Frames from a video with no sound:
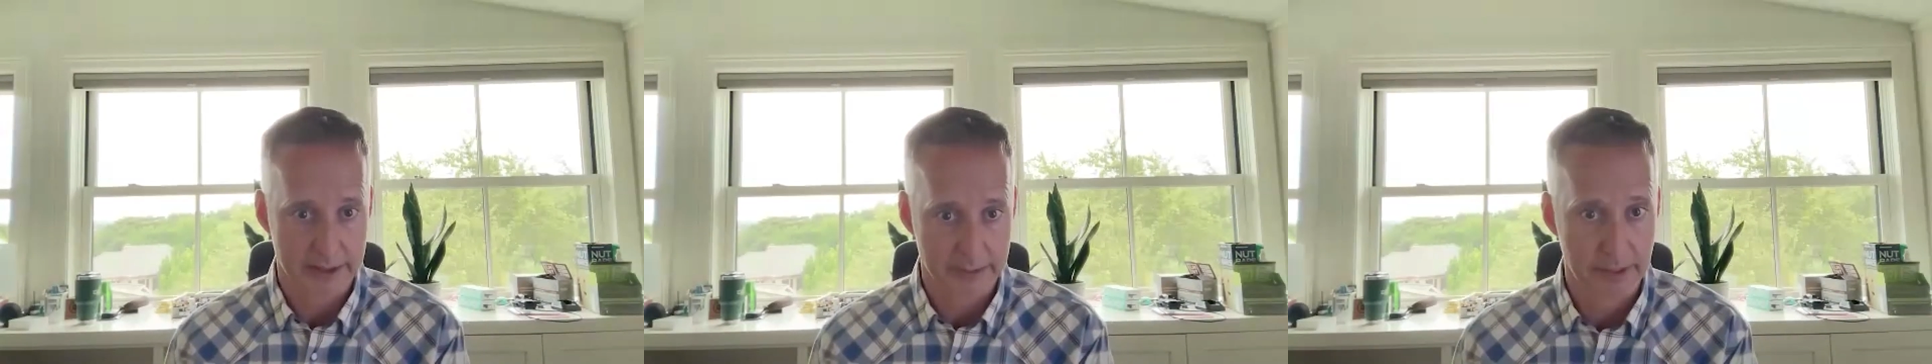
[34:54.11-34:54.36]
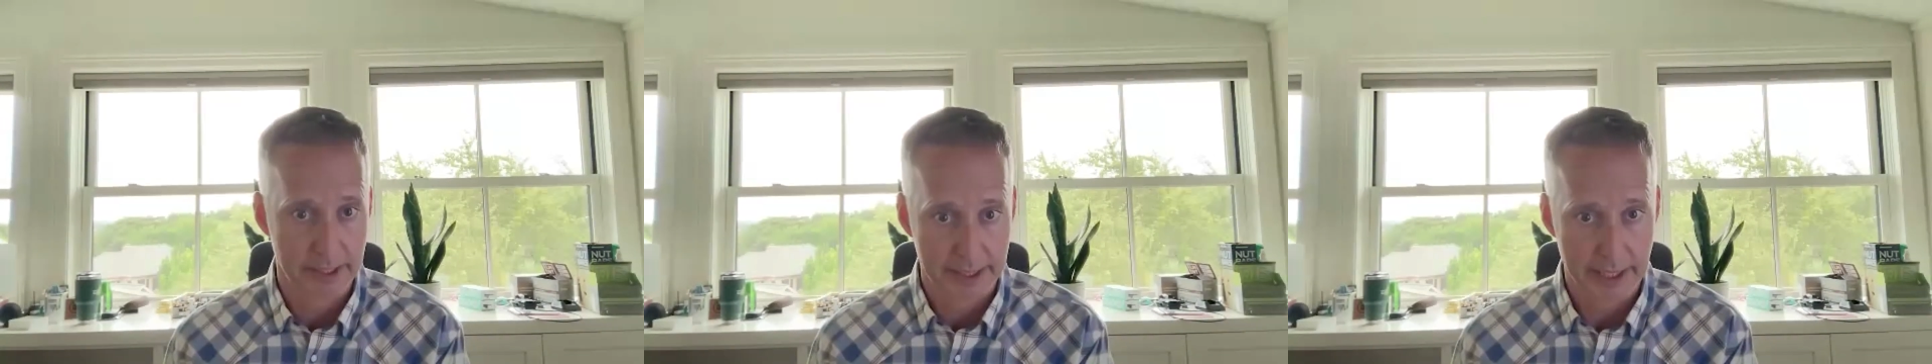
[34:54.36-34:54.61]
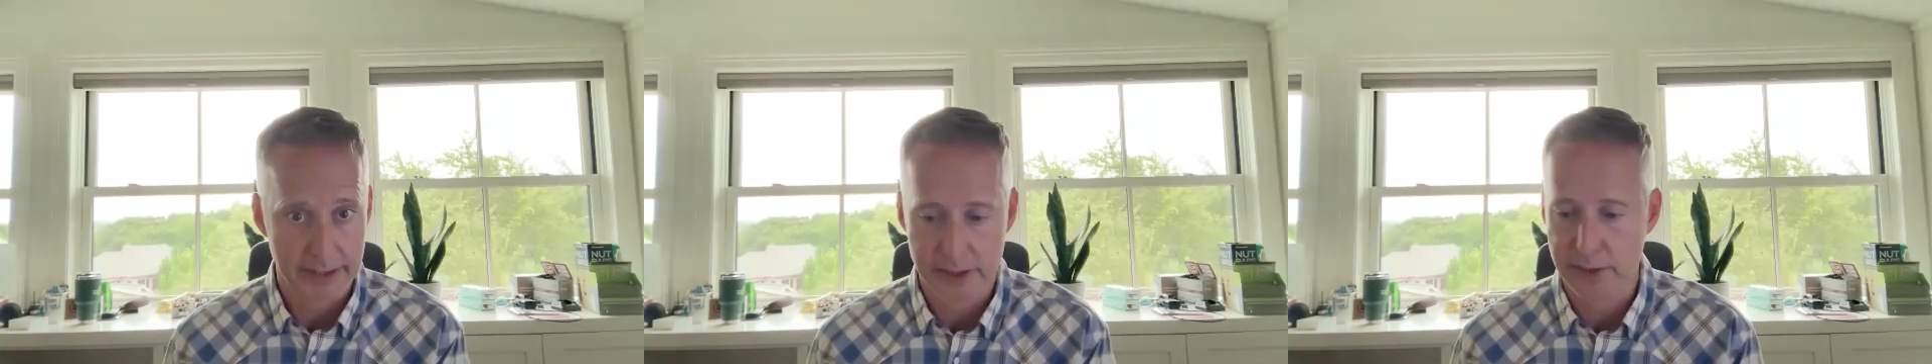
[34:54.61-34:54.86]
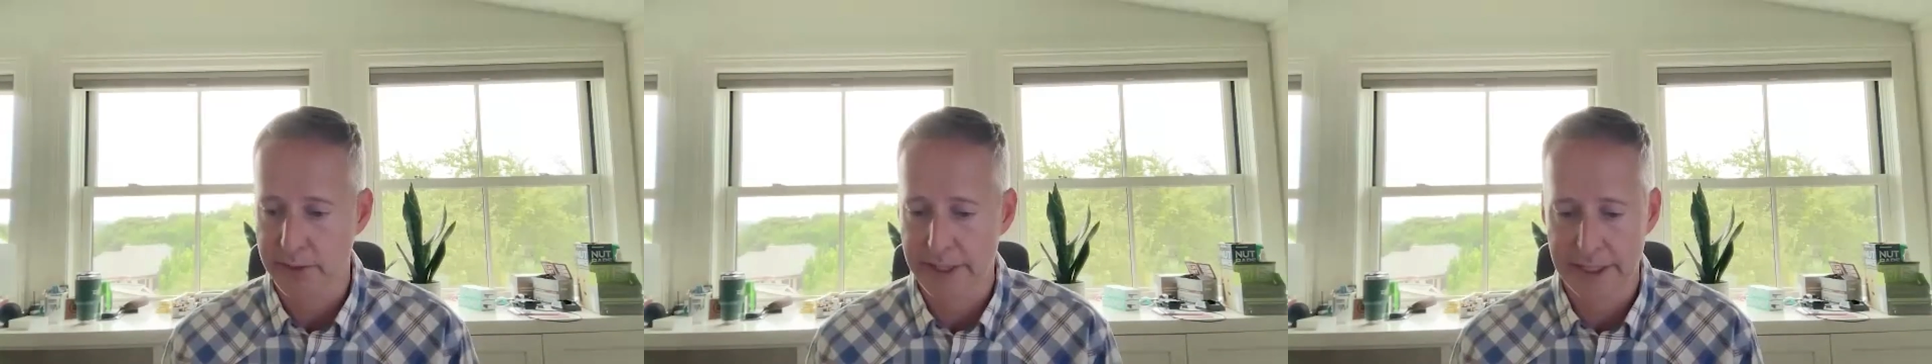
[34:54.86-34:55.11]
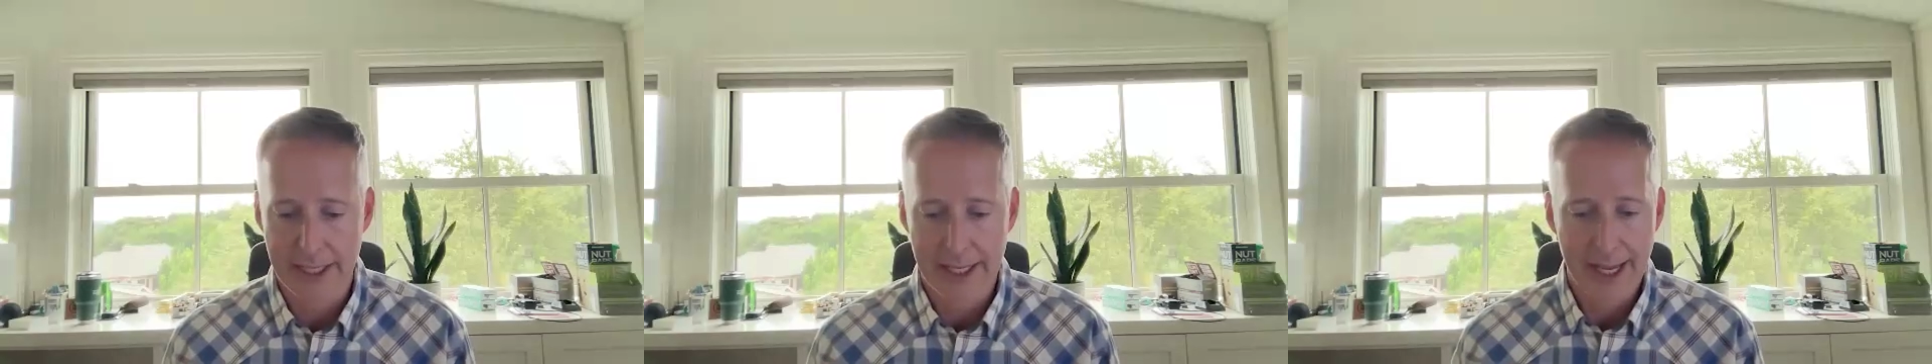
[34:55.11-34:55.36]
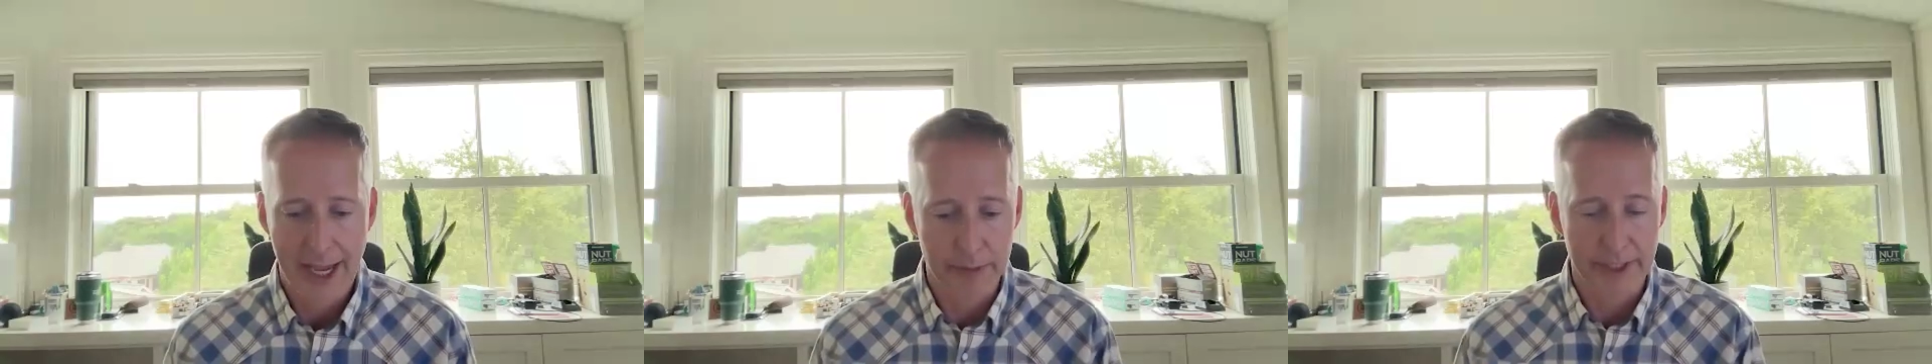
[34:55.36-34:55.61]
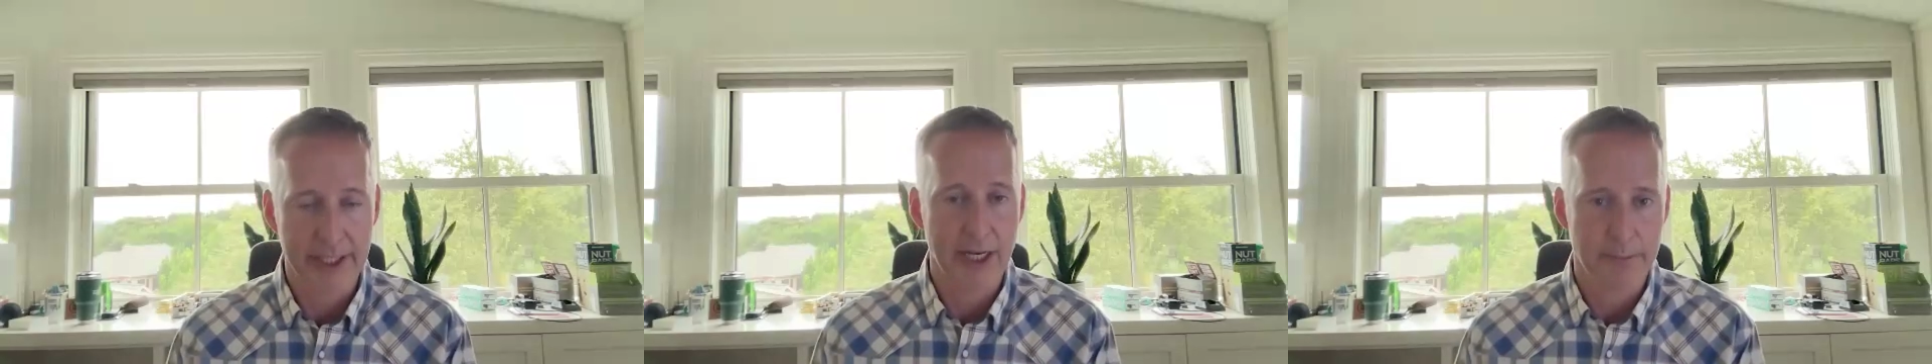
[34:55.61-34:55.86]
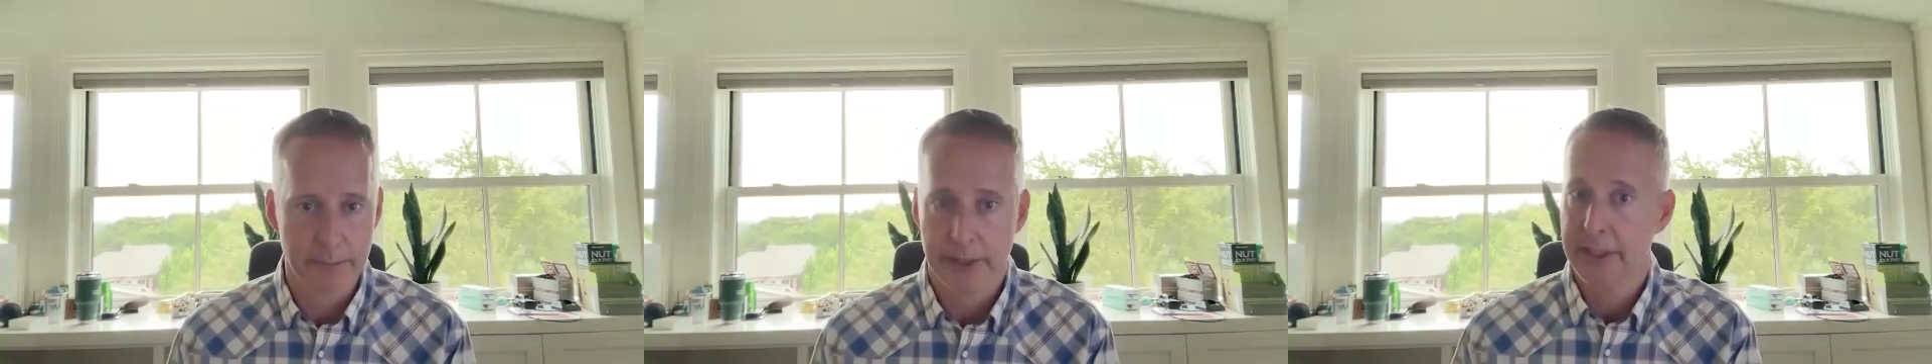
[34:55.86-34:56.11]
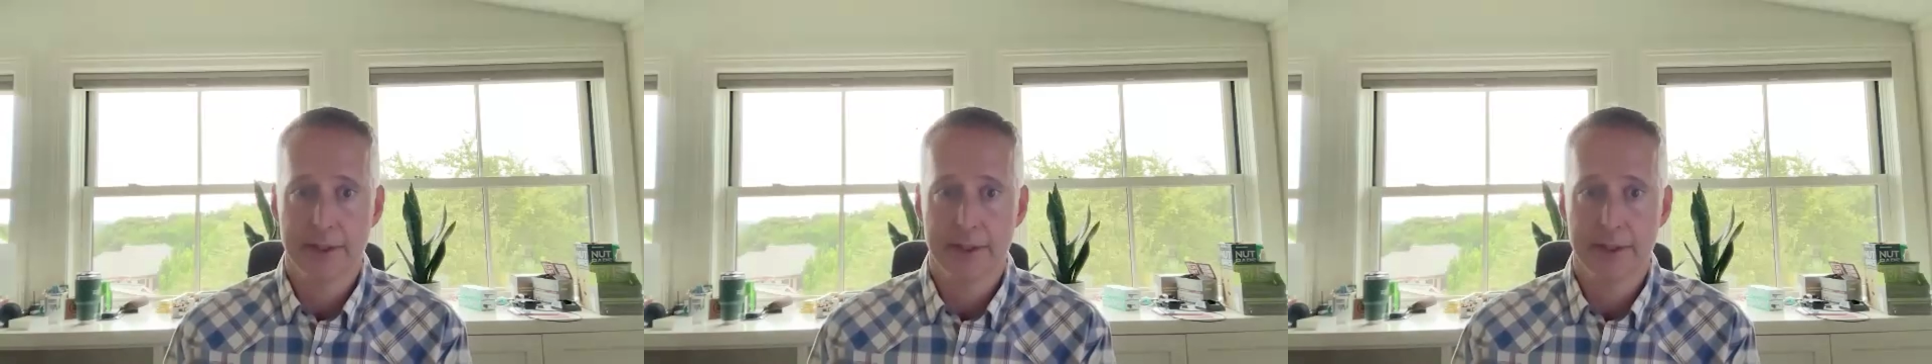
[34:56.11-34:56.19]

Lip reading: in many cases, right? And when they come